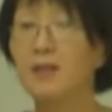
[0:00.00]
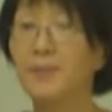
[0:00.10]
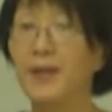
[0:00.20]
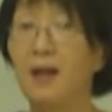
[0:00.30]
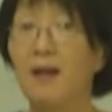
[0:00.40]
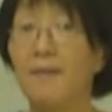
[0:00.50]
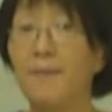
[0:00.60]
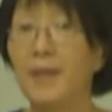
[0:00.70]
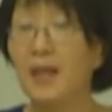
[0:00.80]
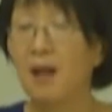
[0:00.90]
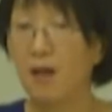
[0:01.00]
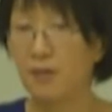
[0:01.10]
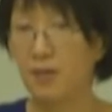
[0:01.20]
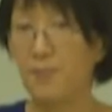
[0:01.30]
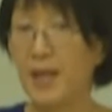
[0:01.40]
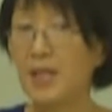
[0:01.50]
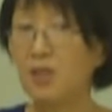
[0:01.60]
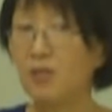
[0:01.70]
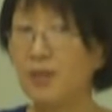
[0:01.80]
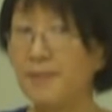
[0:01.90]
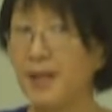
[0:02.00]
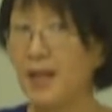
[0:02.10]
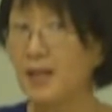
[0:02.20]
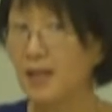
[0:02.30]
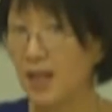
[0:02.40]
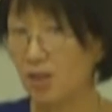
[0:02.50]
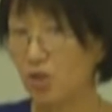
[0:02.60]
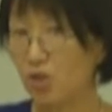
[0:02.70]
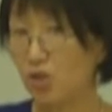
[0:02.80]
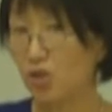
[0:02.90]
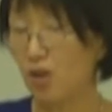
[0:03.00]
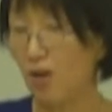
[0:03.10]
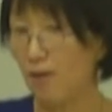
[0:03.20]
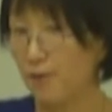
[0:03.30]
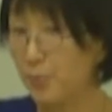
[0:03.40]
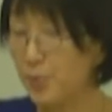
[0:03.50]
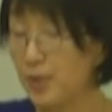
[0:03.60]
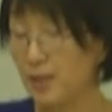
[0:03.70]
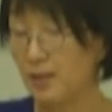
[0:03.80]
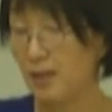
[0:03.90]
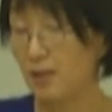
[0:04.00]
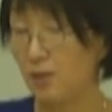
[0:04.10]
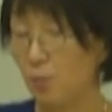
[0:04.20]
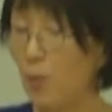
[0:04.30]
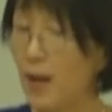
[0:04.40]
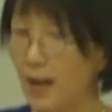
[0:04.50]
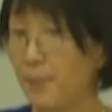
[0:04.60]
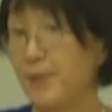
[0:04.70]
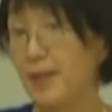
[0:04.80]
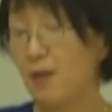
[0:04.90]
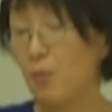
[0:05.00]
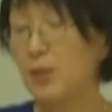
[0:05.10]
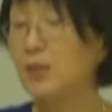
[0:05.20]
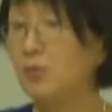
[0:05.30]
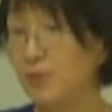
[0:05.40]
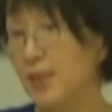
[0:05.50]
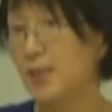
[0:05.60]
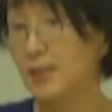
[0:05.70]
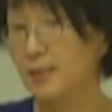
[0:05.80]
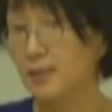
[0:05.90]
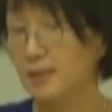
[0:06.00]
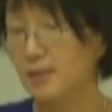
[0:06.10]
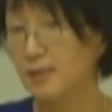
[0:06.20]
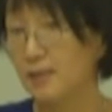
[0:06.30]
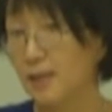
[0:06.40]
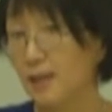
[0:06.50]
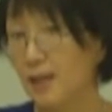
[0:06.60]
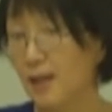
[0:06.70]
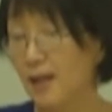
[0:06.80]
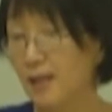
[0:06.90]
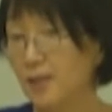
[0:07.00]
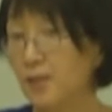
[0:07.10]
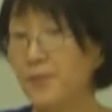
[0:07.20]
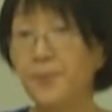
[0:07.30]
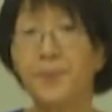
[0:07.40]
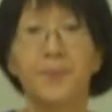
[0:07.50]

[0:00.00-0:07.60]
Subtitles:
becoming the mainstream language of Britain Island. What happened there? What's the reason? So